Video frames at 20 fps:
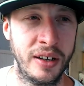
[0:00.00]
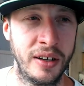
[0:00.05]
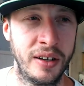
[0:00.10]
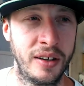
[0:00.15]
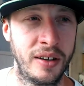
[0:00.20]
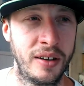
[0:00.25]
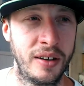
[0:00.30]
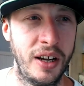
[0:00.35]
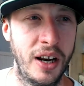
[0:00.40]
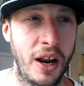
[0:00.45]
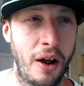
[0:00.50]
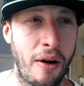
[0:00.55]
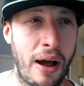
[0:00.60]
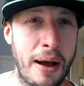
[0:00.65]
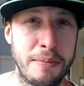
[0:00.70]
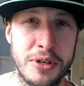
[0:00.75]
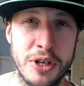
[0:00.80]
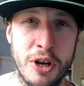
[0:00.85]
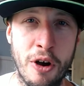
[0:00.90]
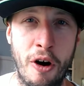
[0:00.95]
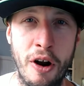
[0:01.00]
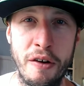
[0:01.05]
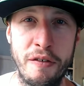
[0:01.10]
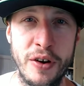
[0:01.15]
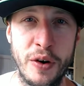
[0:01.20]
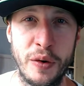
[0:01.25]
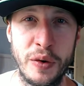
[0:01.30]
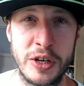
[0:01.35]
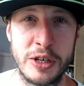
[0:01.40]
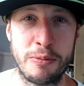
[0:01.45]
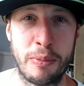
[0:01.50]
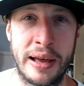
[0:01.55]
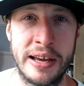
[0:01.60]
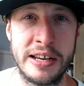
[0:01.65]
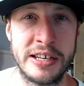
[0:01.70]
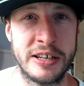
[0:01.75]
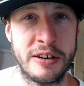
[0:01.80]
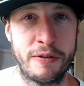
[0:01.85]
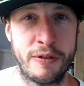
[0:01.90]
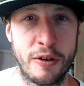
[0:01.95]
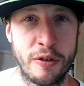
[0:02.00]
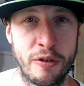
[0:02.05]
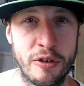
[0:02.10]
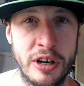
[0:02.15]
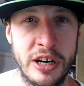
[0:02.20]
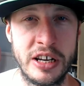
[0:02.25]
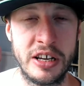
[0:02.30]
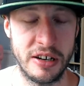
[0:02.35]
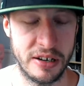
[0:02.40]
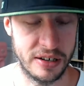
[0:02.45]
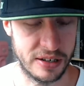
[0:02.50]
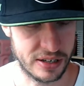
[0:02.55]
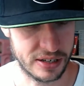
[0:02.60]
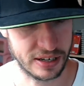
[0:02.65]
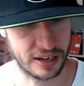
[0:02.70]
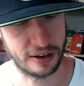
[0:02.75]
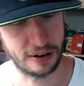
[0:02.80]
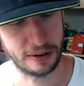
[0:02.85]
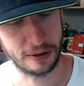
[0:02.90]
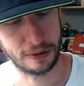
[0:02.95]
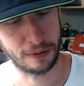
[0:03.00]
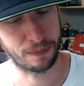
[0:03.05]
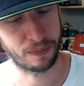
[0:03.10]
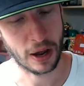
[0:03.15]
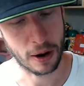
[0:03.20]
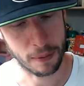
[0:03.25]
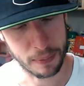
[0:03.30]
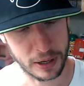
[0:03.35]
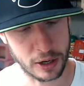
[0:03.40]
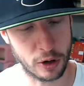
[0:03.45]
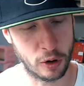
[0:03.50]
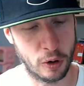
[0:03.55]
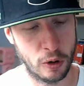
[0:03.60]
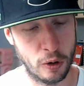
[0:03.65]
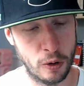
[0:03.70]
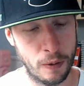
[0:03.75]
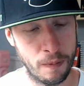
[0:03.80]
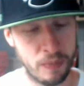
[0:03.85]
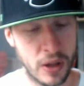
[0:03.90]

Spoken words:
Amped kind of filled its place and it felt really good. So that would be cool.